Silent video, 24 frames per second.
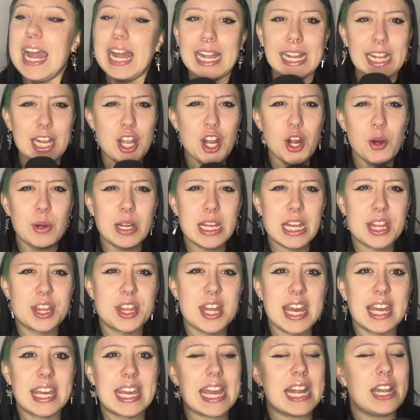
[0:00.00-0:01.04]
I know what you're
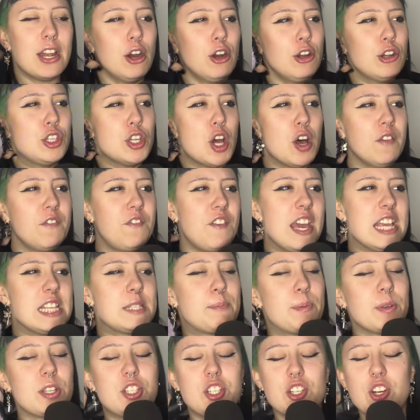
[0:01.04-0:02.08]
thinking. Oh, doll face,
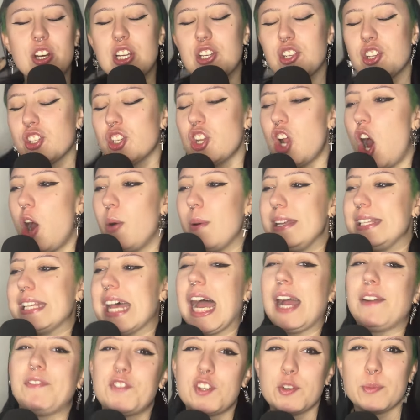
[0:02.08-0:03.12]
but you know, it doesn't always
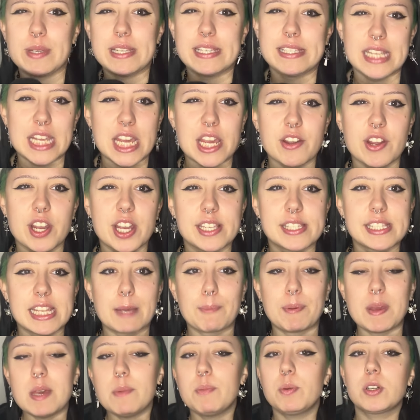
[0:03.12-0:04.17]
have to be serious.
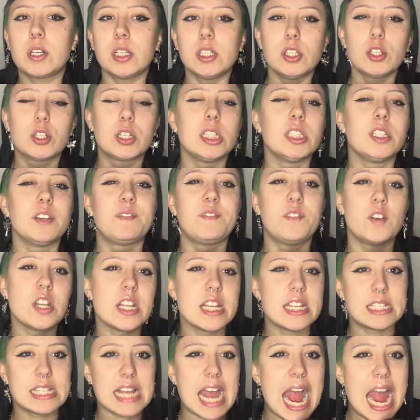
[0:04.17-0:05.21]
Like, people can look at the
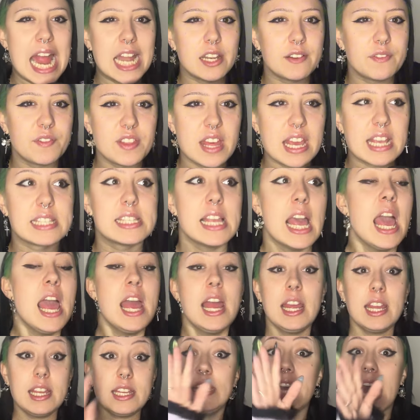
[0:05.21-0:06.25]
funny side of things.
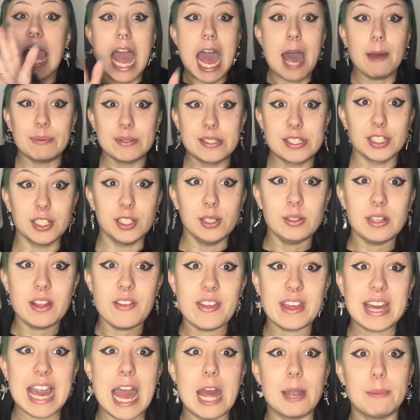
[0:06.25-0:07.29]
Yeah, absolutely
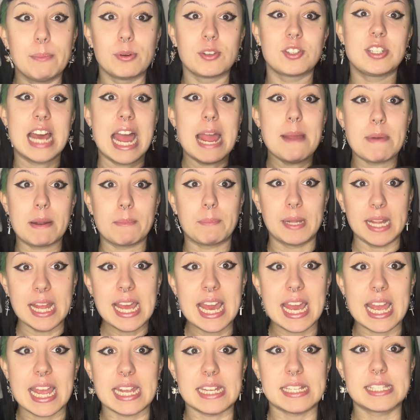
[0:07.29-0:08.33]
they can, but time and
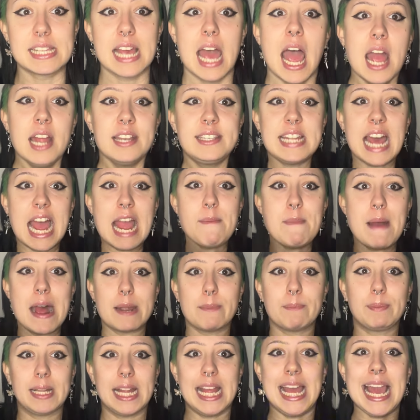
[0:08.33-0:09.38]
place. Time
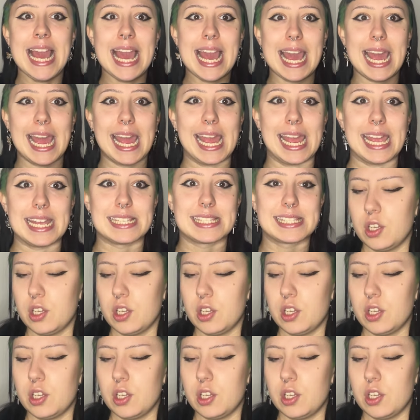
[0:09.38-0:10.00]
and place.